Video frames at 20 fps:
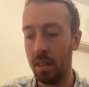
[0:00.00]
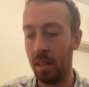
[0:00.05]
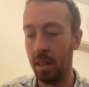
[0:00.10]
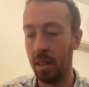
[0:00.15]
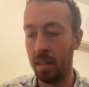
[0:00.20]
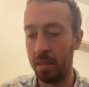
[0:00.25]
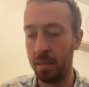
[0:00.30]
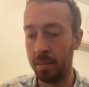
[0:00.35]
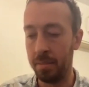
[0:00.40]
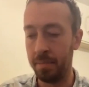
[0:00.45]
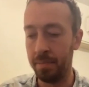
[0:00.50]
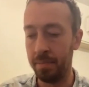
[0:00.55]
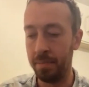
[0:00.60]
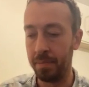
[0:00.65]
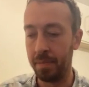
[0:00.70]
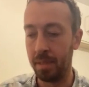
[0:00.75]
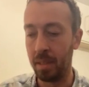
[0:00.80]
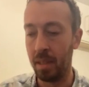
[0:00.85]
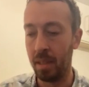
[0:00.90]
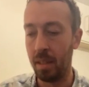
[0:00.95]

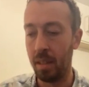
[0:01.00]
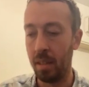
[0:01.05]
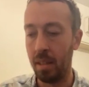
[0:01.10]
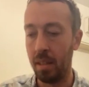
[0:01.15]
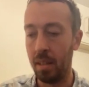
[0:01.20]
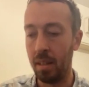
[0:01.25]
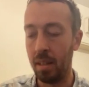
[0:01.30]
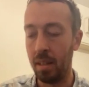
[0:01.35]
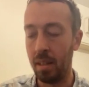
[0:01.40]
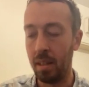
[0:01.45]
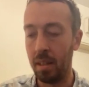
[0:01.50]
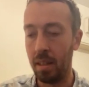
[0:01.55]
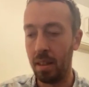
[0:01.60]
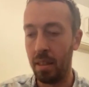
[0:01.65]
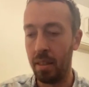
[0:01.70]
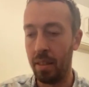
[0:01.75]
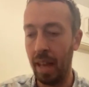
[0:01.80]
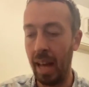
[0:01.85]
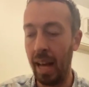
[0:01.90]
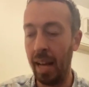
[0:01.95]

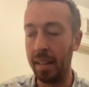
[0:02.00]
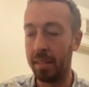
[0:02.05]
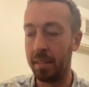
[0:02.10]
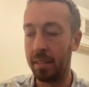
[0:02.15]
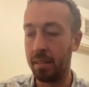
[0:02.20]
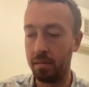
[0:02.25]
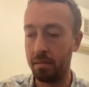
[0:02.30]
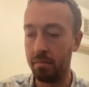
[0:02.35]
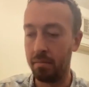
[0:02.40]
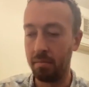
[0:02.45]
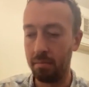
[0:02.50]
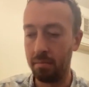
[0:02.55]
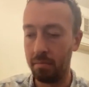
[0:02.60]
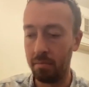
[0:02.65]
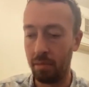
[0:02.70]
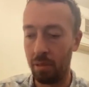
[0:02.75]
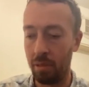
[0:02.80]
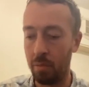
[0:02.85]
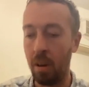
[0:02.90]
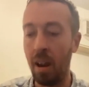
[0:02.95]
that
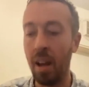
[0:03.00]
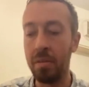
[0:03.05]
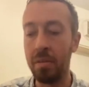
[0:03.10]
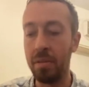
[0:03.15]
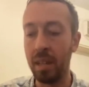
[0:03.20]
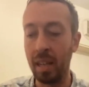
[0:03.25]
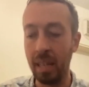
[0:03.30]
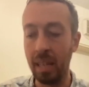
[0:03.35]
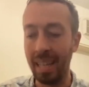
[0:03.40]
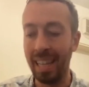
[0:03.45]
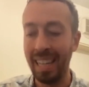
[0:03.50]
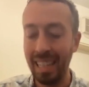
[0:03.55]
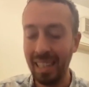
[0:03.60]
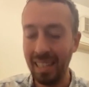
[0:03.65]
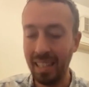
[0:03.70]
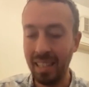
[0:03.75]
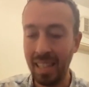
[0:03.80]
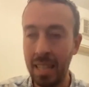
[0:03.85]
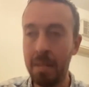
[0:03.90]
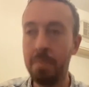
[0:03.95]

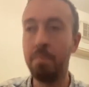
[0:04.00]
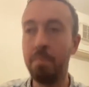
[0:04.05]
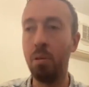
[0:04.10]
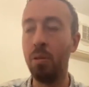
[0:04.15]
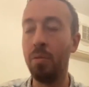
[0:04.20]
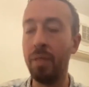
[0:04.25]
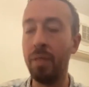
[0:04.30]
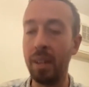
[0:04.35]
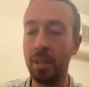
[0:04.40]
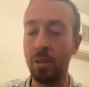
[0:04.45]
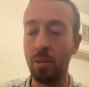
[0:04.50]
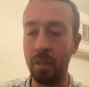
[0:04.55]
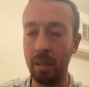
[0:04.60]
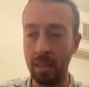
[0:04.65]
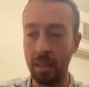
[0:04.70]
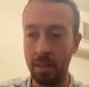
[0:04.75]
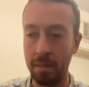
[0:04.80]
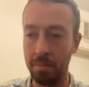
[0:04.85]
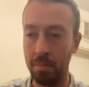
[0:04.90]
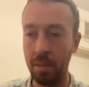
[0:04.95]
thriving imperfect or
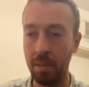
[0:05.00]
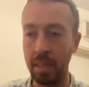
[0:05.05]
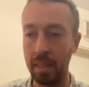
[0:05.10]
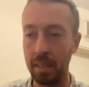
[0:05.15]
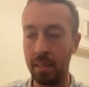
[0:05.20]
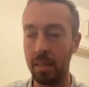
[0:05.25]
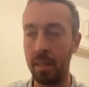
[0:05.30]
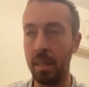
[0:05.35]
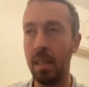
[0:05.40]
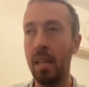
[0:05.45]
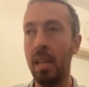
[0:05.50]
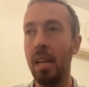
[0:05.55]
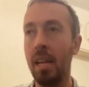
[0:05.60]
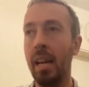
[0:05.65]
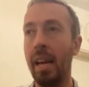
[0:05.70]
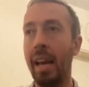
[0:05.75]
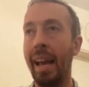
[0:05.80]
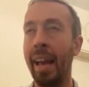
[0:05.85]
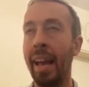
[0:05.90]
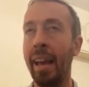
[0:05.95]
incomplete.
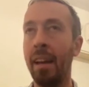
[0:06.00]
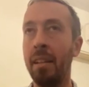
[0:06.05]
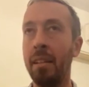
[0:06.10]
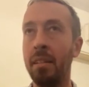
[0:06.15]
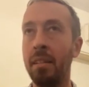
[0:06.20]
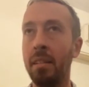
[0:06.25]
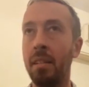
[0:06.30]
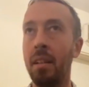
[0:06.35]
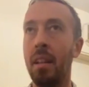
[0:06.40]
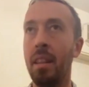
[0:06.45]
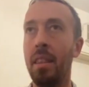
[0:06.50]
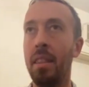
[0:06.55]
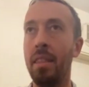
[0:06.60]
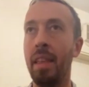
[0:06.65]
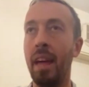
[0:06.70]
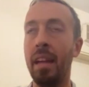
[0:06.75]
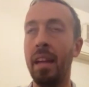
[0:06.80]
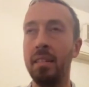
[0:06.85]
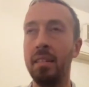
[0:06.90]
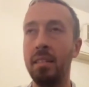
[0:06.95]
And
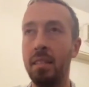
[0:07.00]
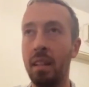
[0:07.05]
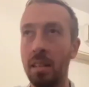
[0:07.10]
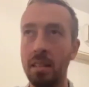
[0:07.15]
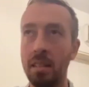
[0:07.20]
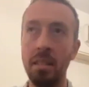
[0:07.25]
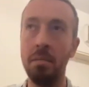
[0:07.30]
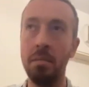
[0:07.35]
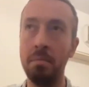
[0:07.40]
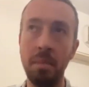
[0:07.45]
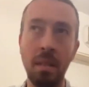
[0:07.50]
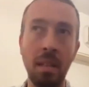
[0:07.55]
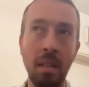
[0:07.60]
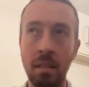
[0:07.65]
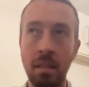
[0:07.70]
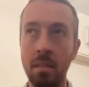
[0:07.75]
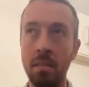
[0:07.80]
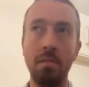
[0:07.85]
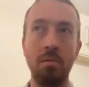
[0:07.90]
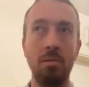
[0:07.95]
that doesn't
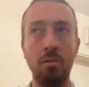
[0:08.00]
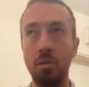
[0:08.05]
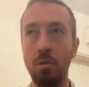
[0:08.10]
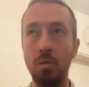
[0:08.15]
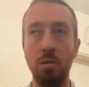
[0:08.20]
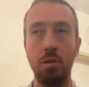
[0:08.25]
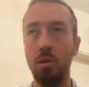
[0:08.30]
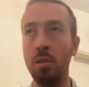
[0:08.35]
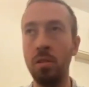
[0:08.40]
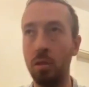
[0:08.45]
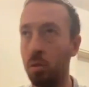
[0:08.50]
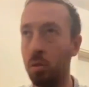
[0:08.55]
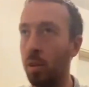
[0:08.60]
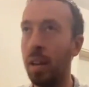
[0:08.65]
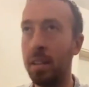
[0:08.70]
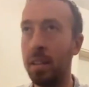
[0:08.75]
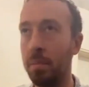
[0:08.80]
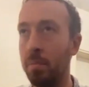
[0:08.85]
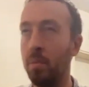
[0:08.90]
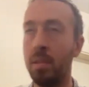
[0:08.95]
mean Jews shouldn't
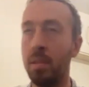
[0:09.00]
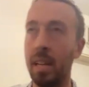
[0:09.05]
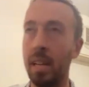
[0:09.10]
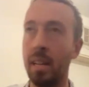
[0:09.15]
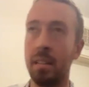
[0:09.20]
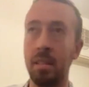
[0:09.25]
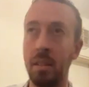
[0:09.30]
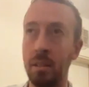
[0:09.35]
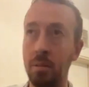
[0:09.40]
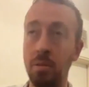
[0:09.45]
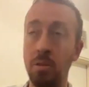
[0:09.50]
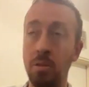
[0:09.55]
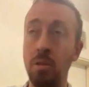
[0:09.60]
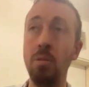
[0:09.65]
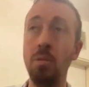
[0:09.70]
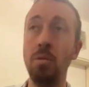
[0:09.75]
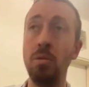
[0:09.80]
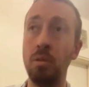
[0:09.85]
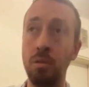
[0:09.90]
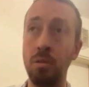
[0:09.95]
try to protect other
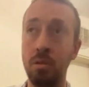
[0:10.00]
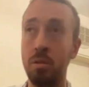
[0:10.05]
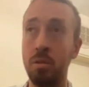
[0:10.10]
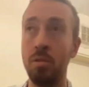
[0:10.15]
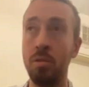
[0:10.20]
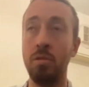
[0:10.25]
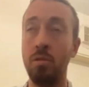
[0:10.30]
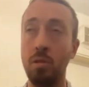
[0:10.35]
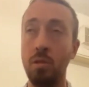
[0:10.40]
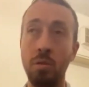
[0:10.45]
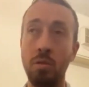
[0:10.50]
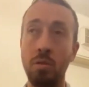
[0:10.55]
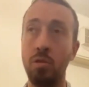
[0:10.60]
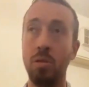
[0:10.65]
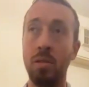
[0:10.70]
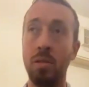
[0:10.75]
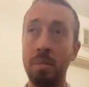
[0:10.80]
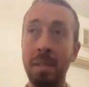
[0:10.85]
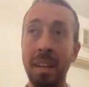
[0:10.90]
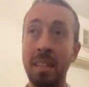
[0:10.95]
Jews, or Jews
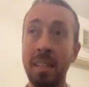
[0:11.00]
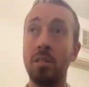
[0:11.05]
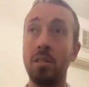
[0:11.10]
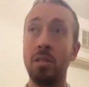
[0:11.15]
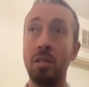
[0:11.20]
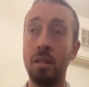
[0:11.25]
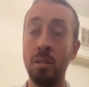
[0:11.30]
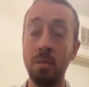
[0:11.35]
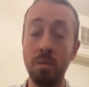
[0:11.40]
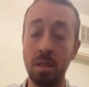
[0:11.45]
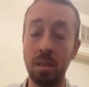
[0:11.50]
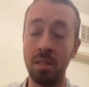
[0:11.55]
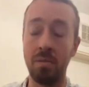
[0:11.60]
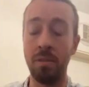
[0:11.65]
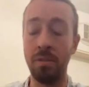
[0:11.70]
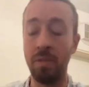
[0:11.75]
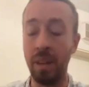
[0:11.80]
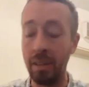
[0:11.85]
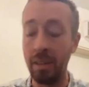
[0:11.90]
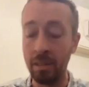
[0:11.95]
should make excuses
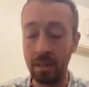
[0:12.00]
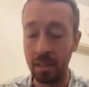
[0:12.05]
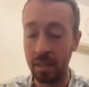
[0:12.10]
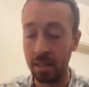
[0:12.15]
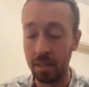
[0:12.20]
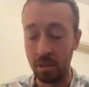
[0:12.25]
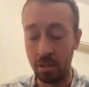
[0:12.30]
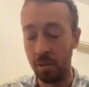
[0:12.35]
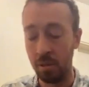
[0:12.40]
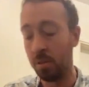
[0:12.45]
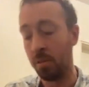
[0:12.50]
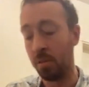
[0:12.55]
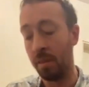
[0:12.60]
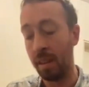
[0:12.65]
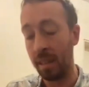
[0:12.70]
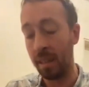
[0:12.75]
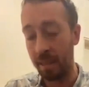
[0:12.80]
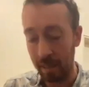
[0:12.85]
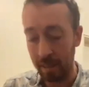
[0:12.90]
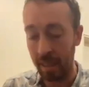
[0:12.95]
for violence against Jews
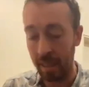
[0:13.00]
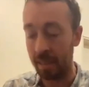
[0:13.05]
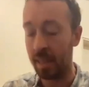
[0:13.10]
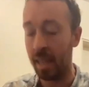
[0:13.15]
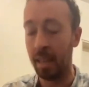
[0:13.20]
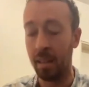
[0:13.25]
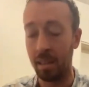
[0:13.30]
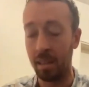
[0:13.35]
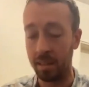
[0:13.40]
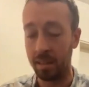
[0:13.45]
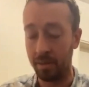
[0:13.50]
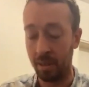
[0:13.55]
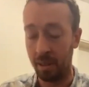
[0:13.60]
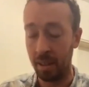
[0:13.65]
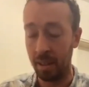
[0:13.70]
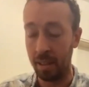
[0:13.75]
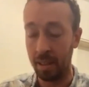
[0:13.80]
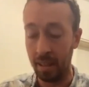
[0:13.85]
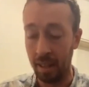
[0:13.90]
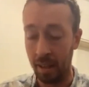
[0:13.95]
or anything like that, chas
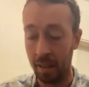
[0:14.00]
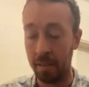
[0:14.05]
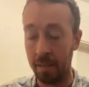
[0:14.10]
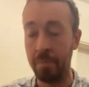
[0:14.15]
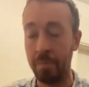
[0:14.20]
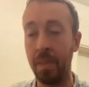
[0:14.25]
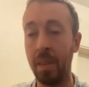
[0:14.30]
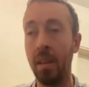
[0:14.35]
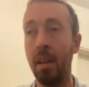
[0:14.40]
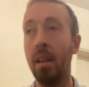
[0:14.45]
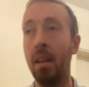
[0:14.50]
v'chalila.